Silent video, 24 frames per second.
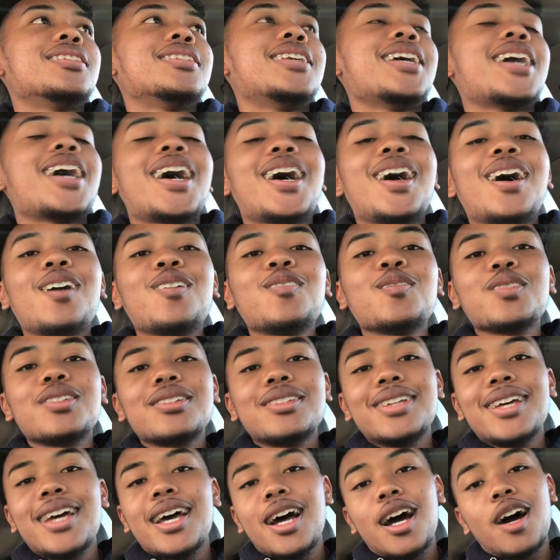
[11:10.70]
Yeah, I was
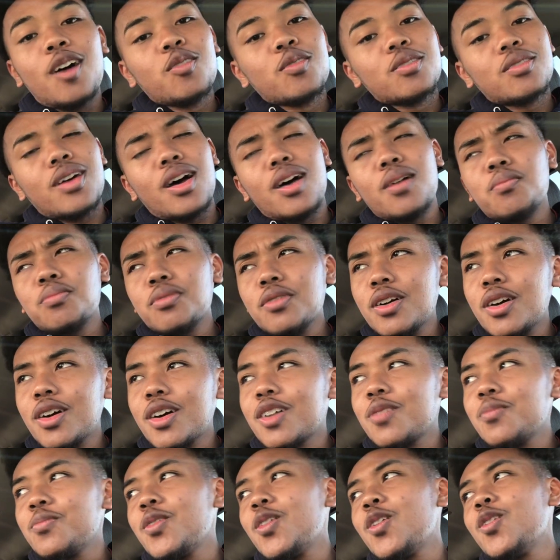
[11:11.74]
yeah I was like, bro,
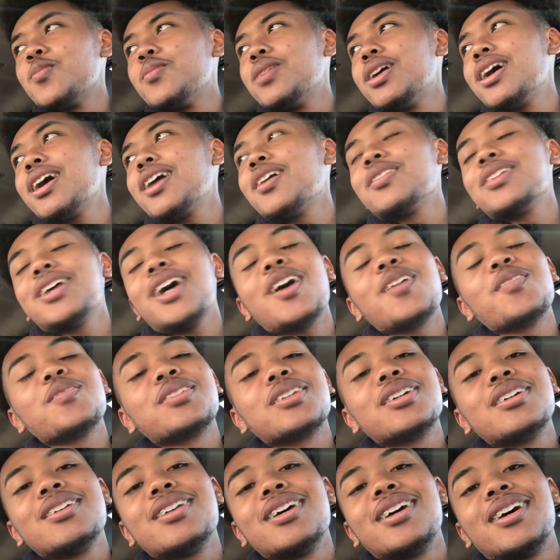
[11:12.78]
come on, man. I, I was
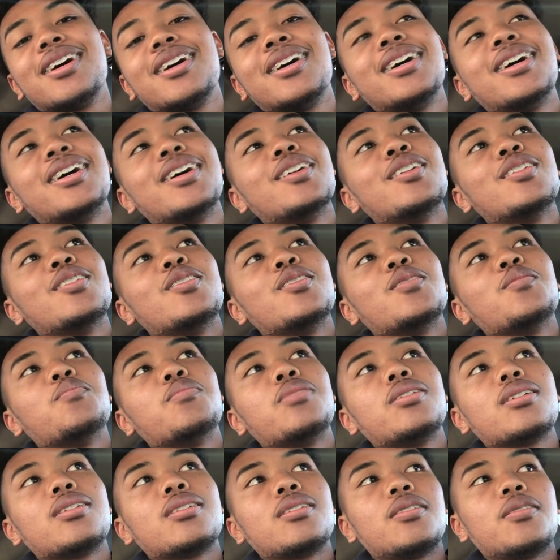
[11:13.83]
in there,
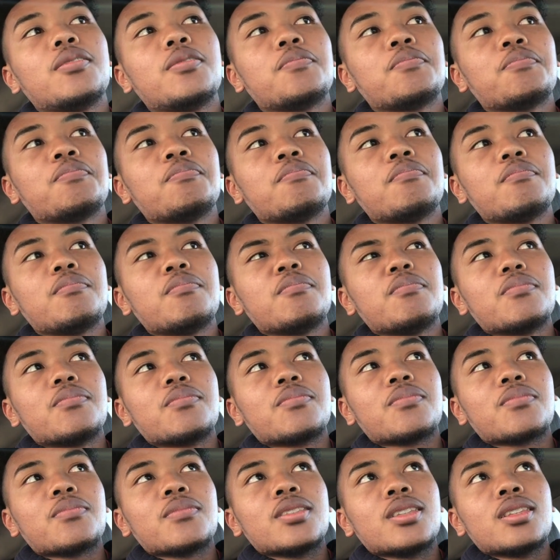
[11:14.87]
but um,
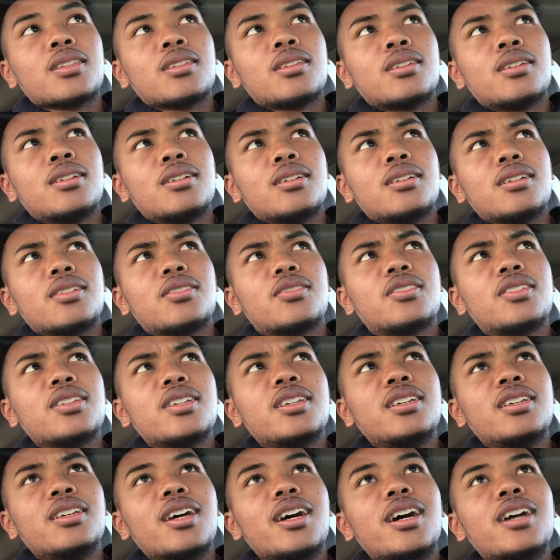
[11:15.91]
let's
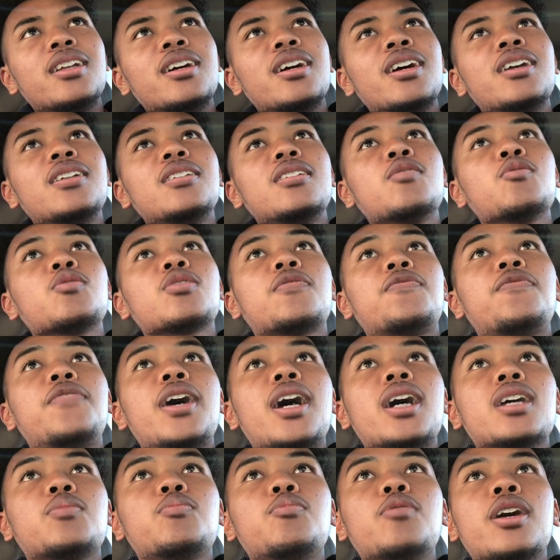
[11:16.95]
see. And then it was a
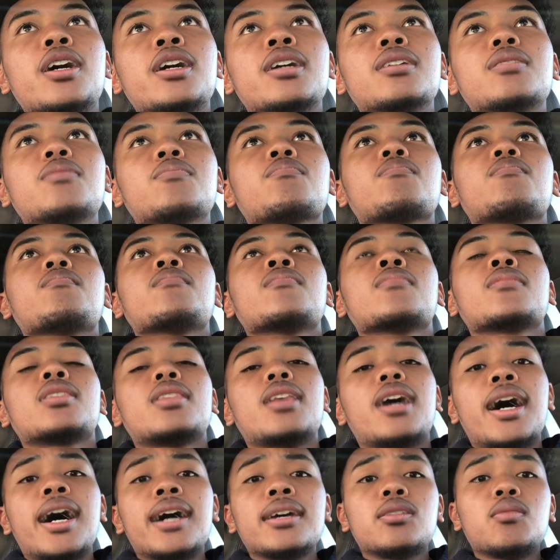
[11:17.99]
fast break
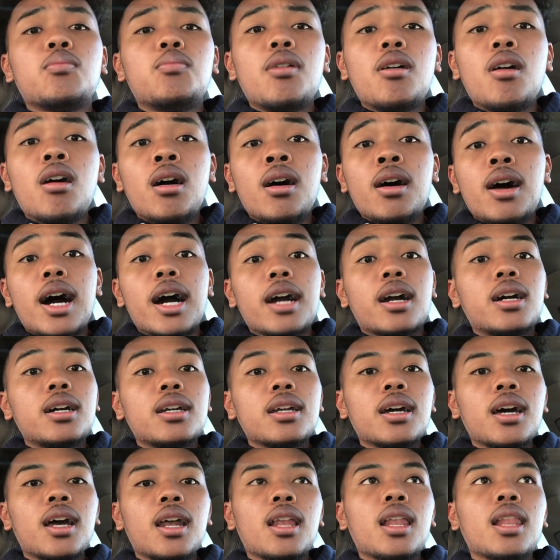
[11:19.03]
as the ball, I could
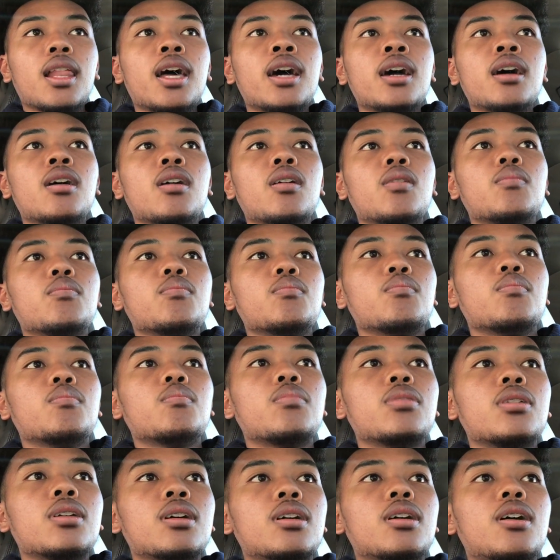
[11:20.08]
have got a layup,
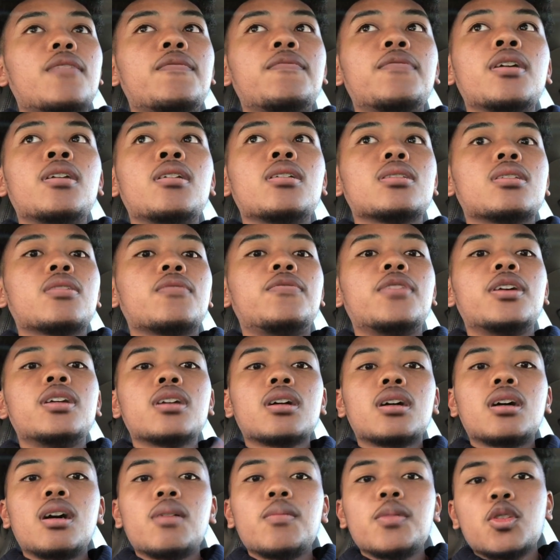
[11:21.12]
but I felt a defender
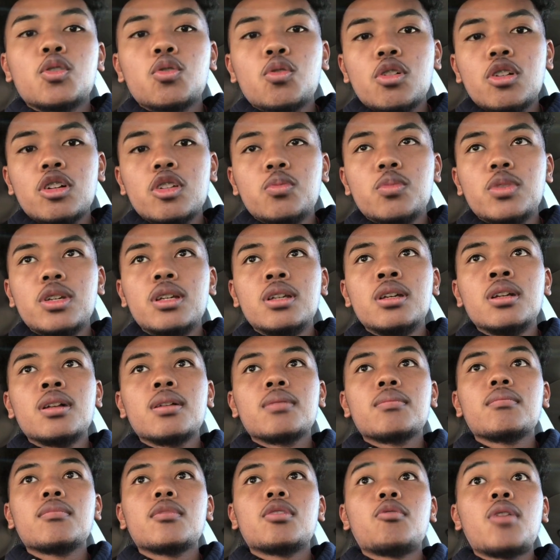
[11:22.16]
coming towards me,
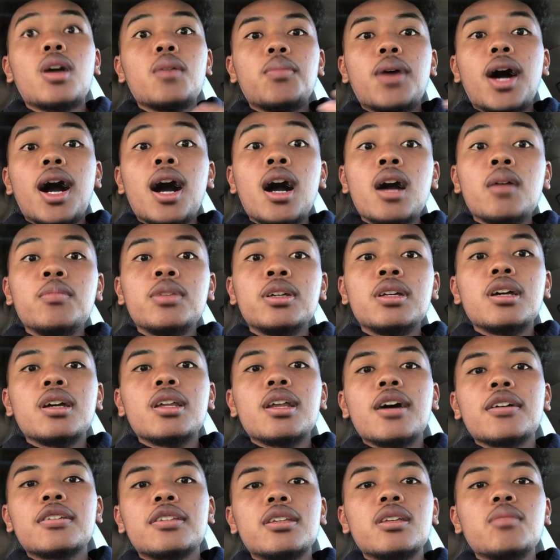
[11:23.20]
right behind me,
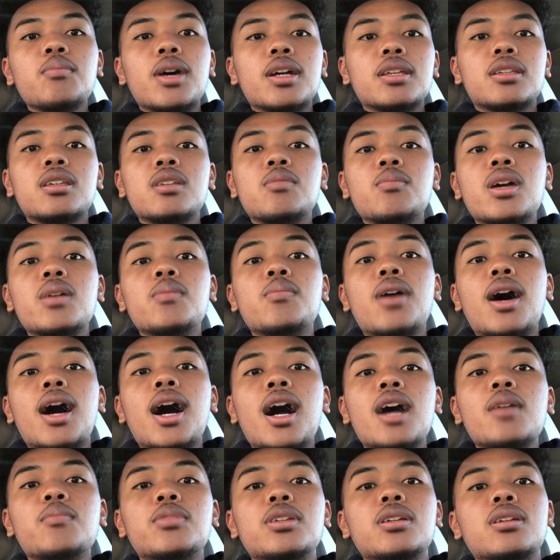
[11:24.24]
and I see my teammate
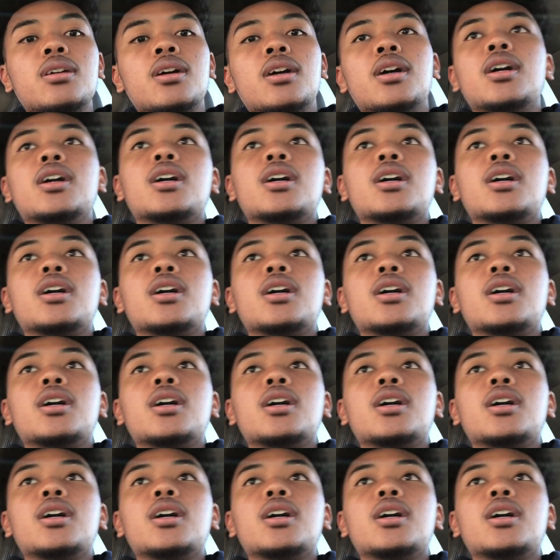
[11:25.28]
behind me.